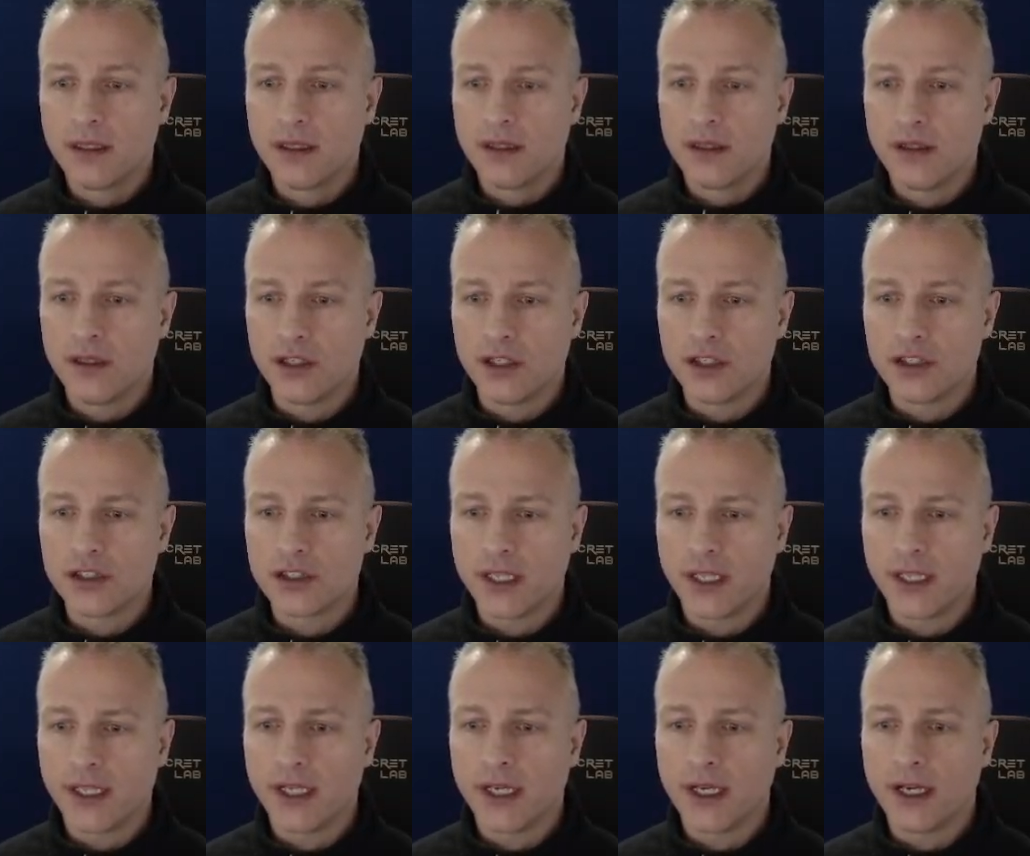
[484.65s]
There's
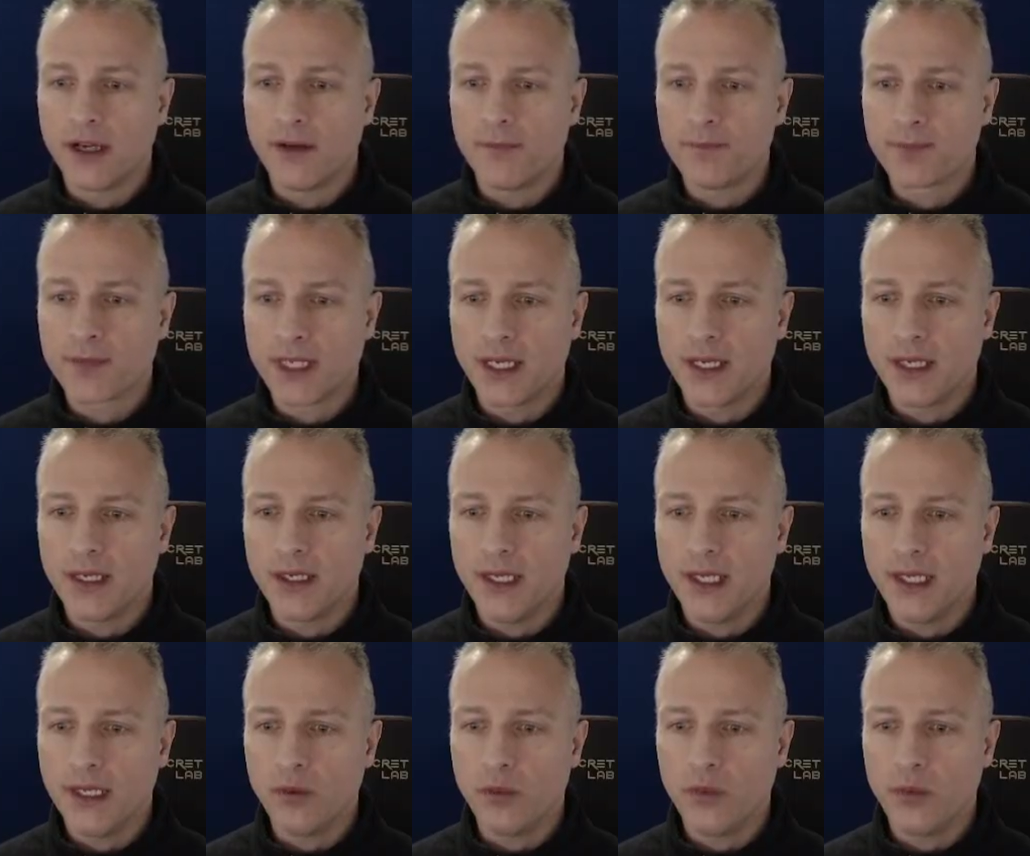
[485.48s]
like an
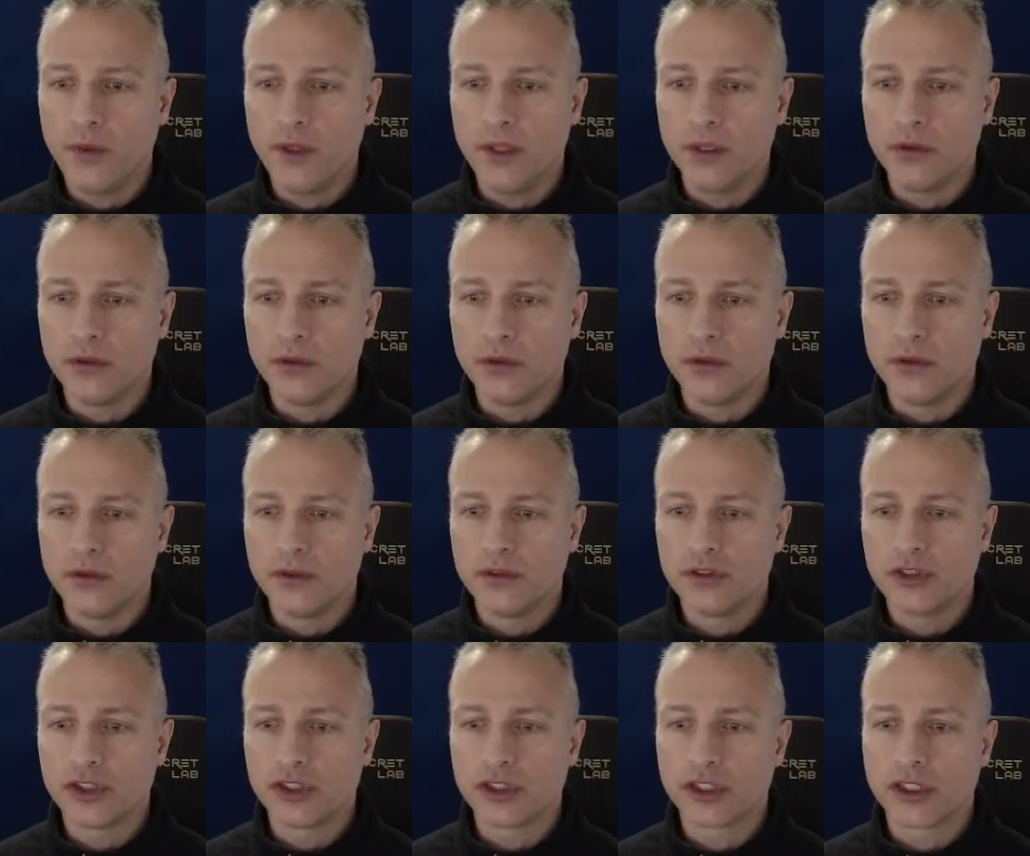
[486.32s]
8-wheel
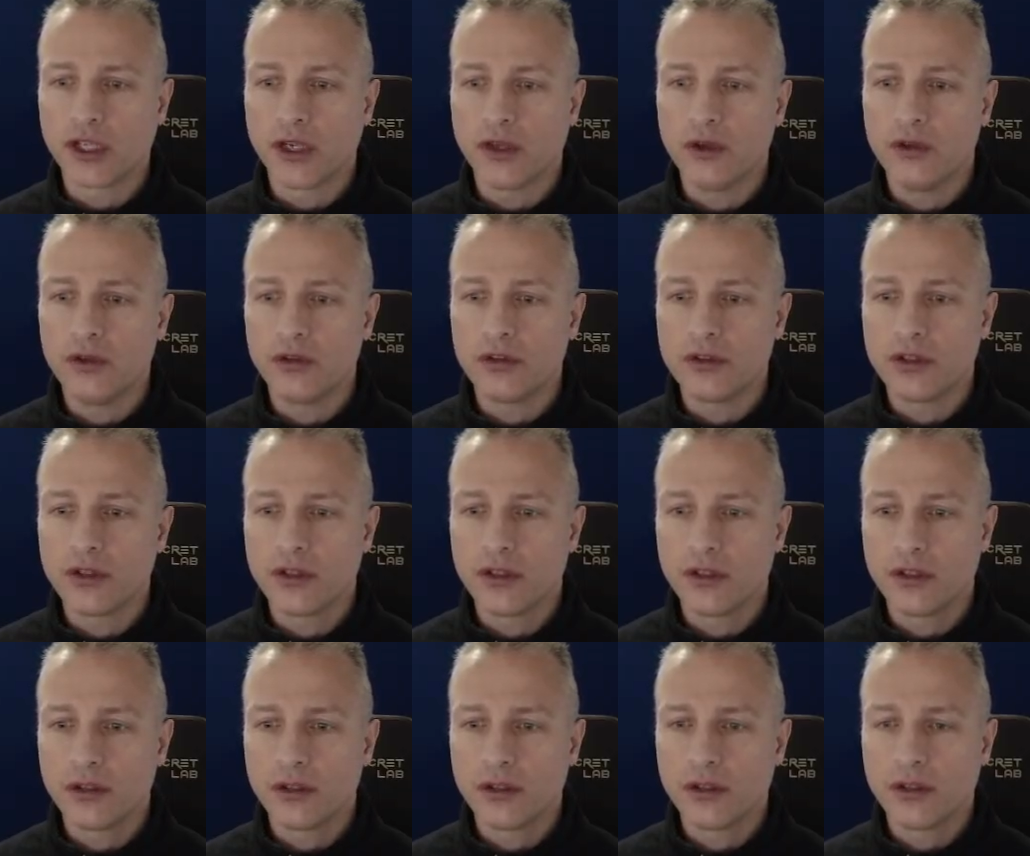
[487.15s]
Scout.
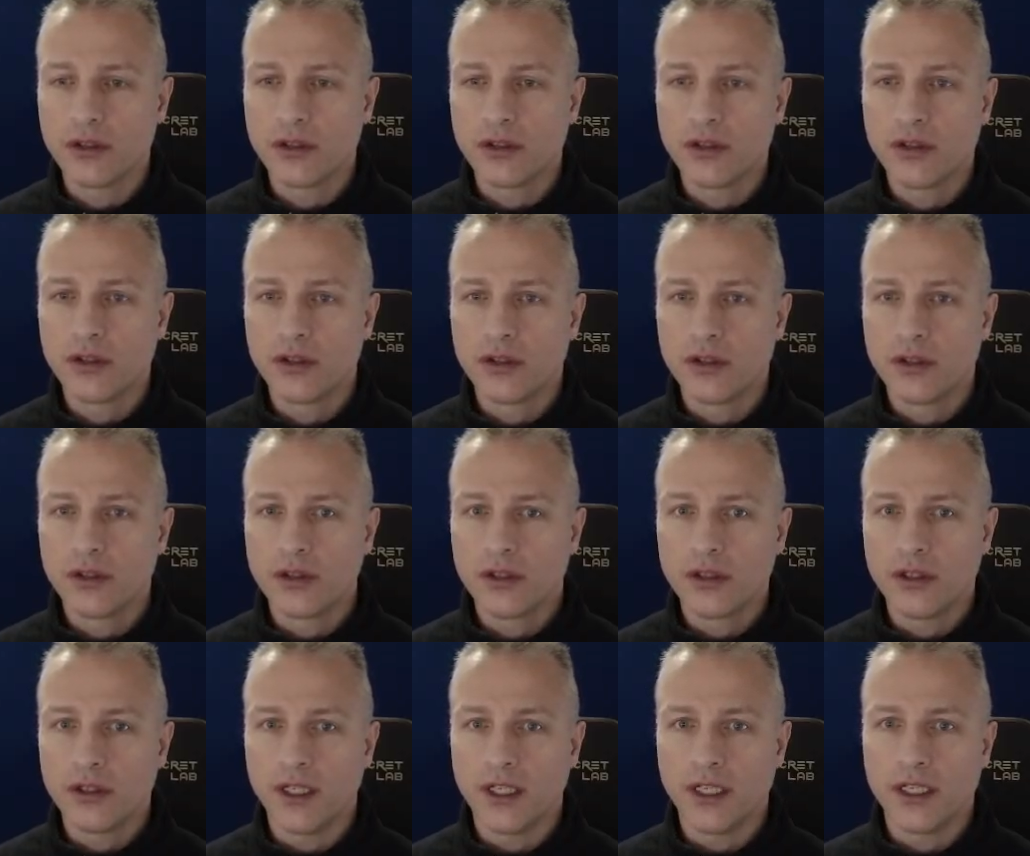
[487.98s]

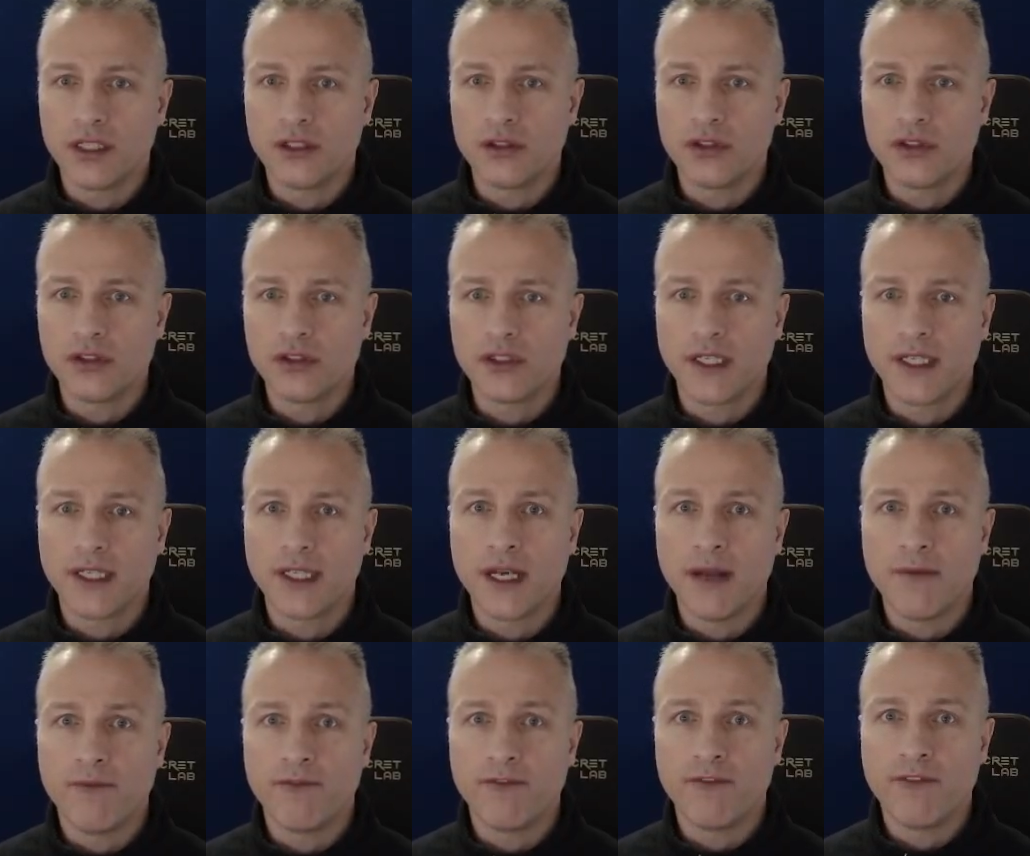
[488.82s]
Like it looks like an
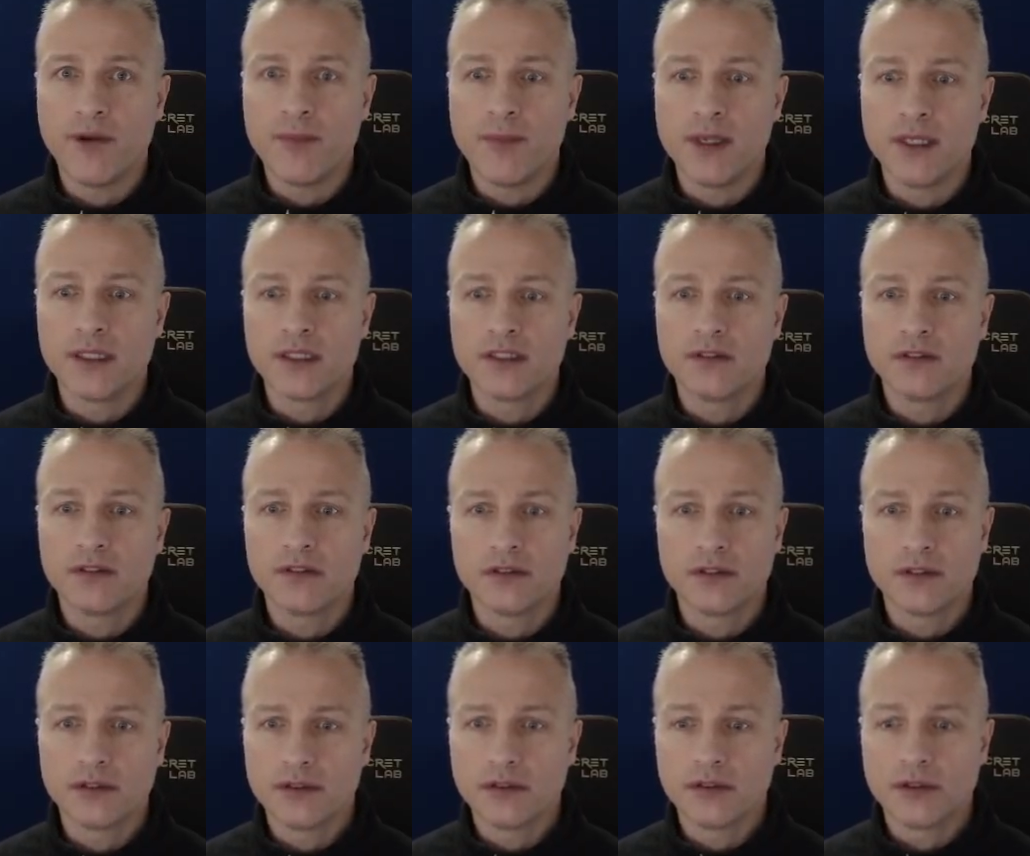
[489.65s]

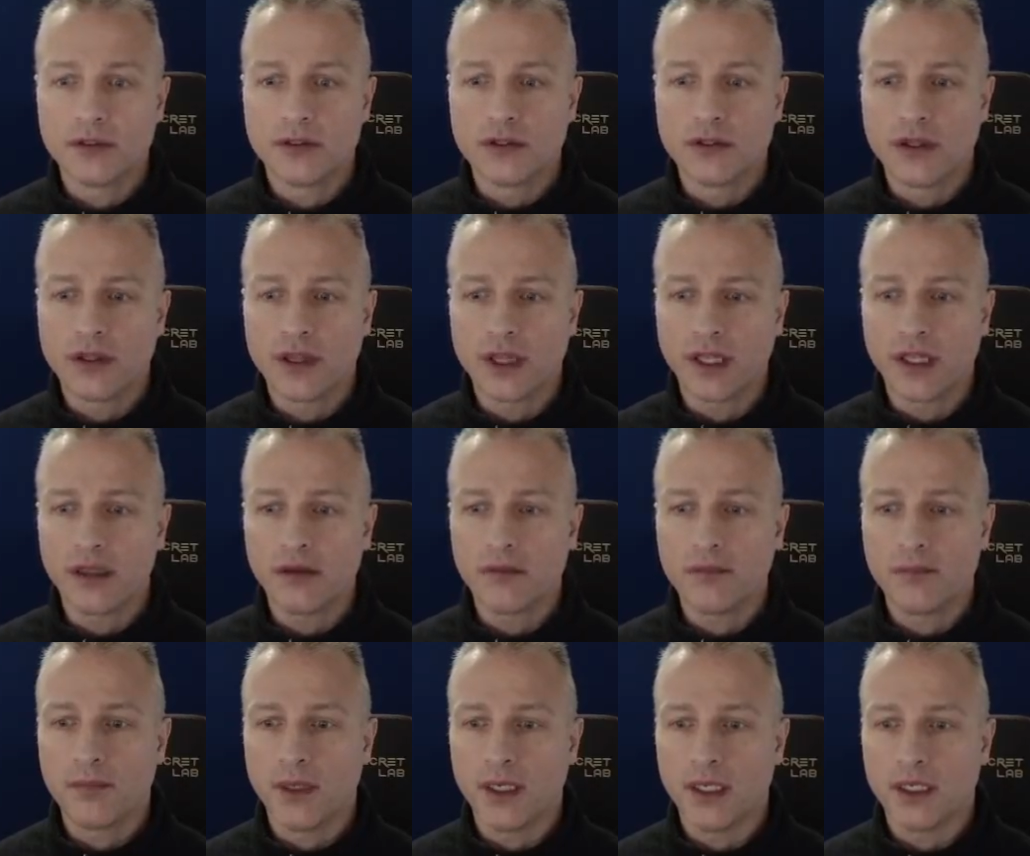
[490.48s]
amphibious
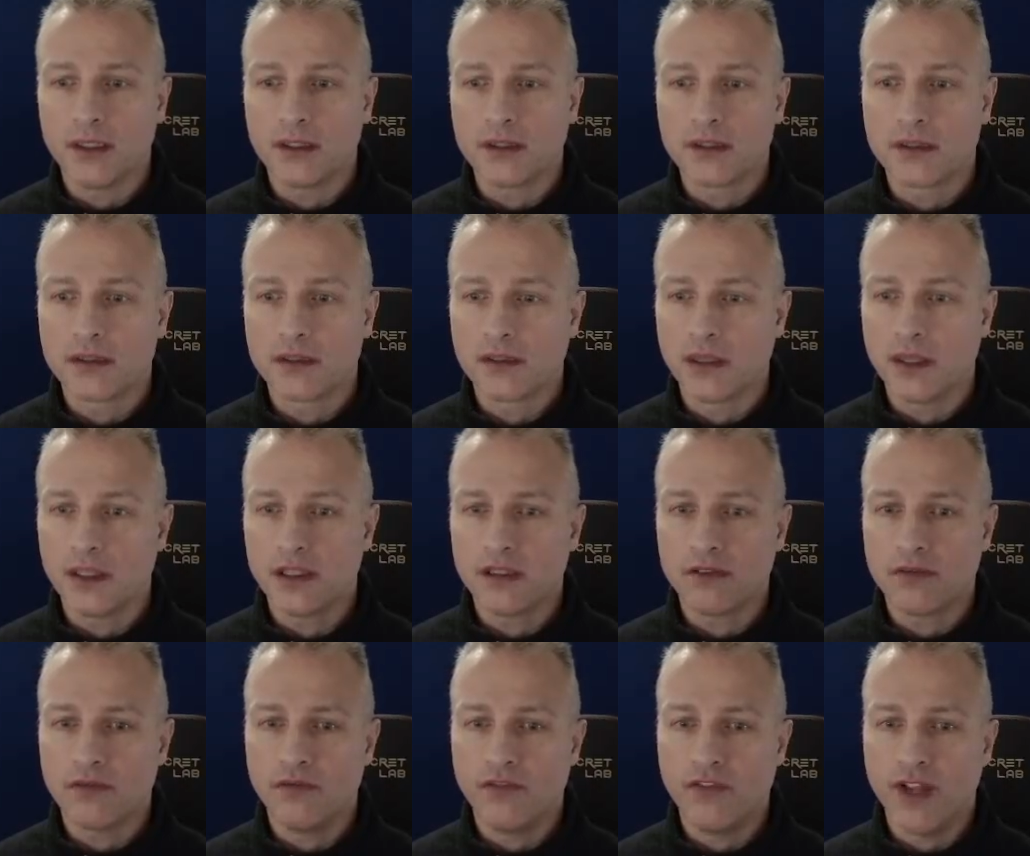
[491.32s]
thing, but
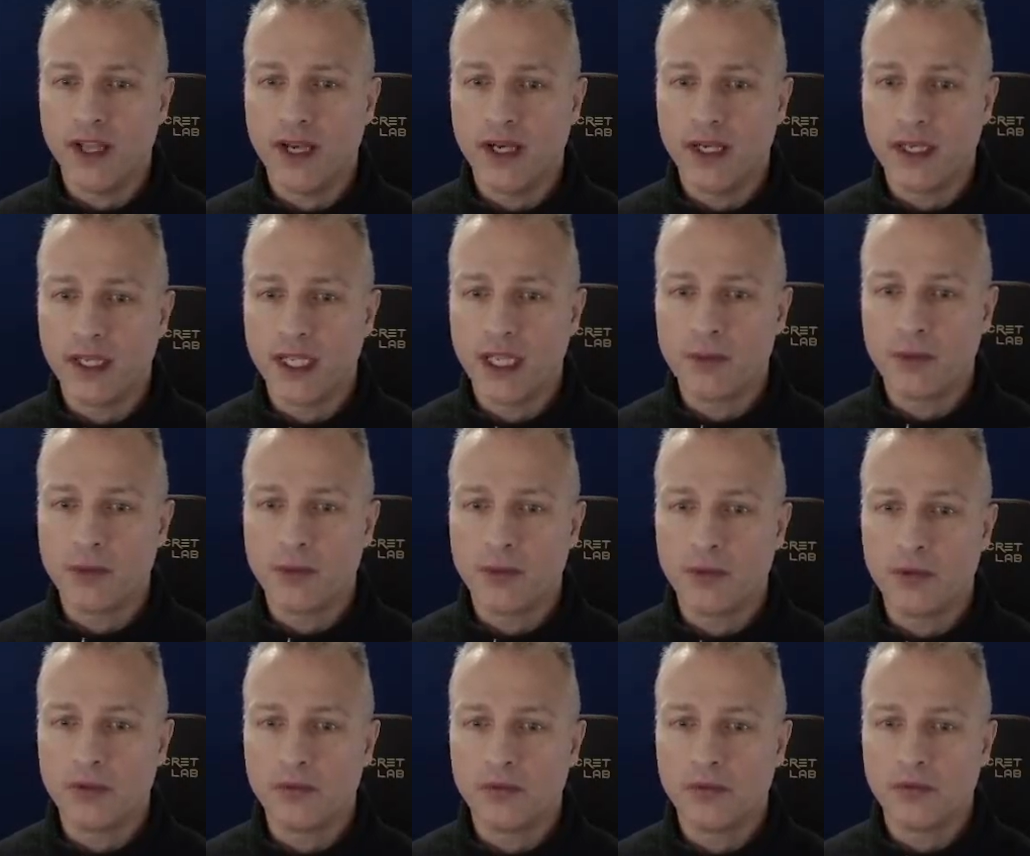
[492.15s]
it's very
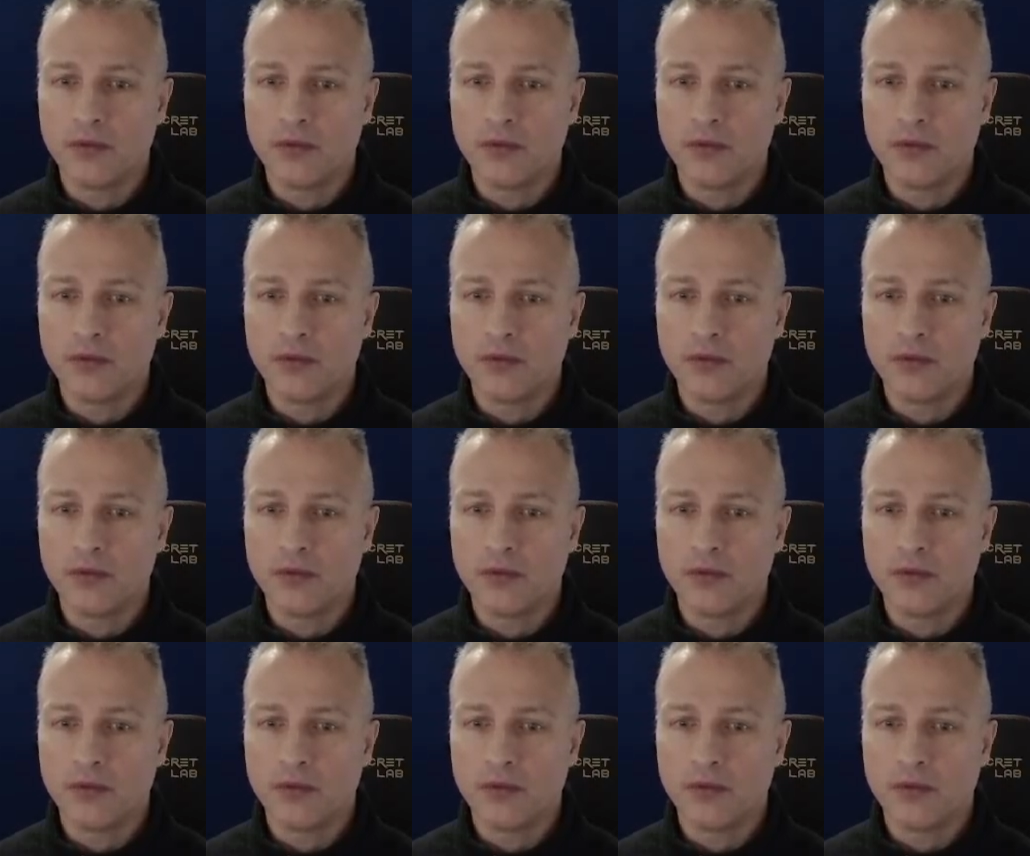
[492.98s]
capable.